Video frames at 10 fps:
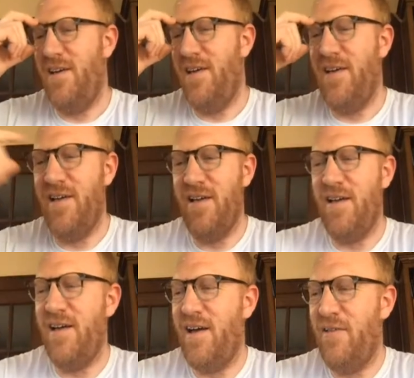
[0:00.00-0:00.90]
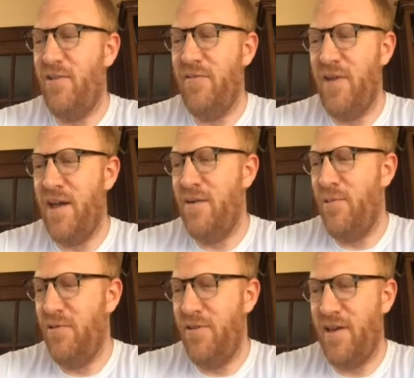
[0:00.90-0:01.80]
I love
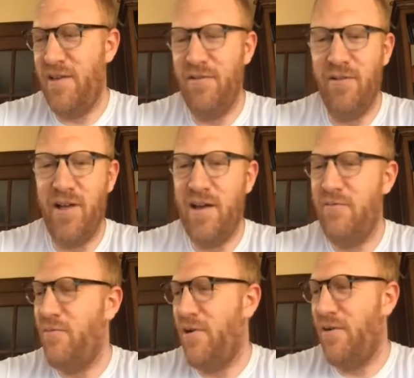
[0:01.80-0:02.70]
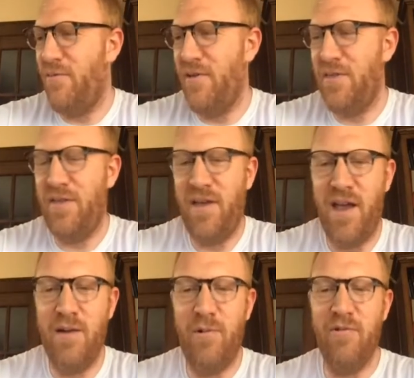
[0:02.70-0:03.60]
animals. I do a lot of work with
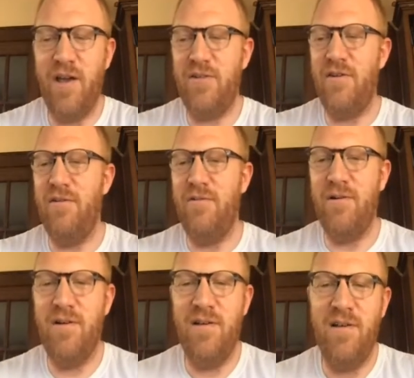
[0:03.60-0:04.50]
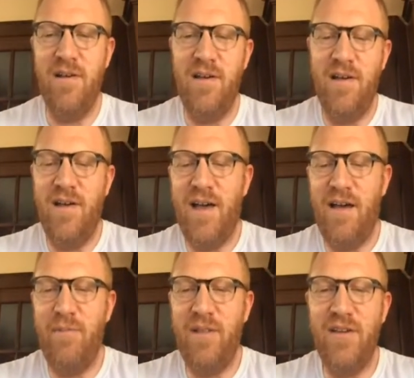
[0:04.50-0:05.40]
animal rescue.
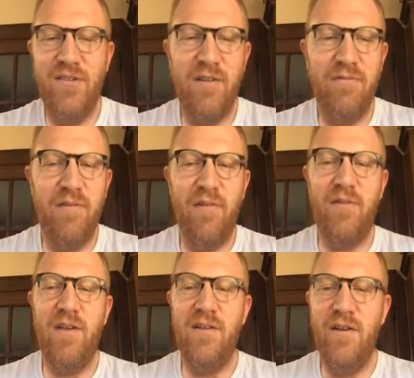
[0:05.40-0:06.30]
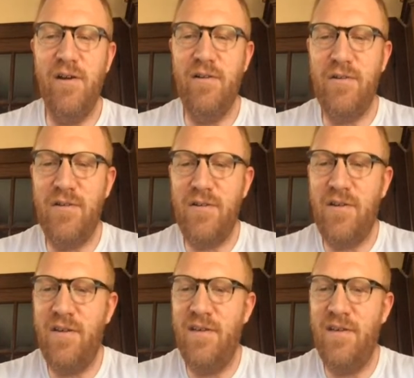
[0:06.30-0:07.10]
I've been teaching for 15 years.